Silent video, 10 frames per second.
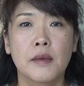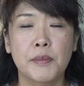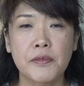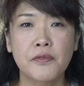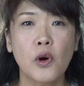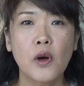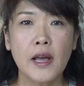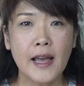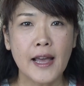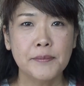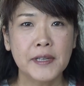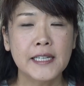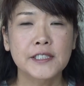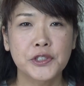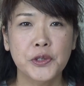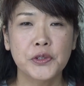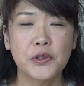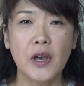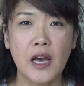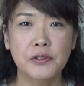Before I'm gonna show
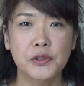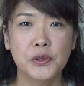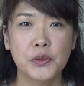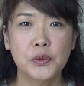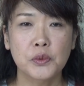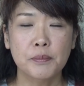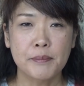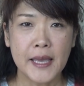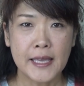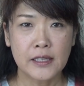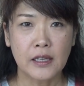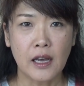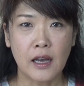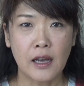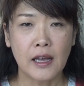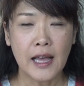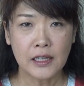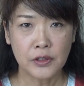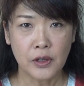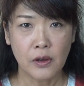you how to make
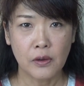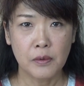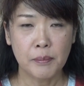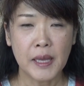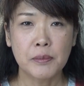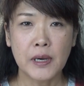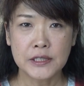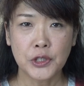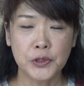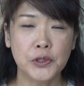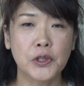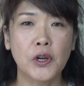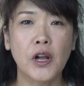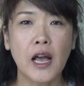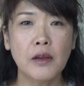Anko by pressure cooker,